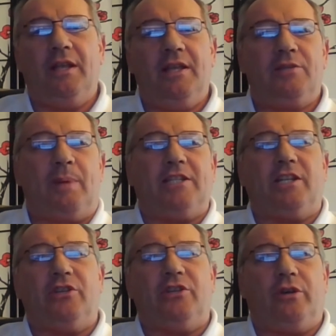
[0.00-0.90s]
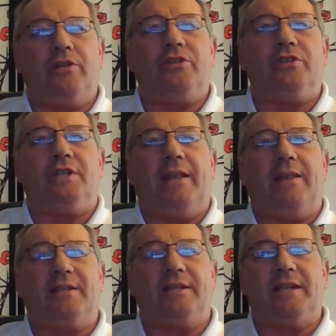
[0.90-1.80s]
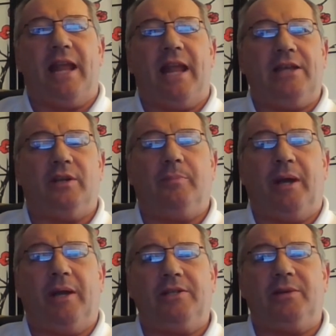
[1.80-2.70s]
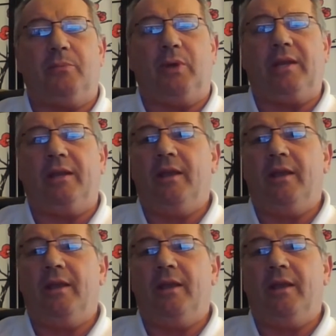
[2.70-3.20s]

Especially during, as you say, this is National Apprenticeship Week.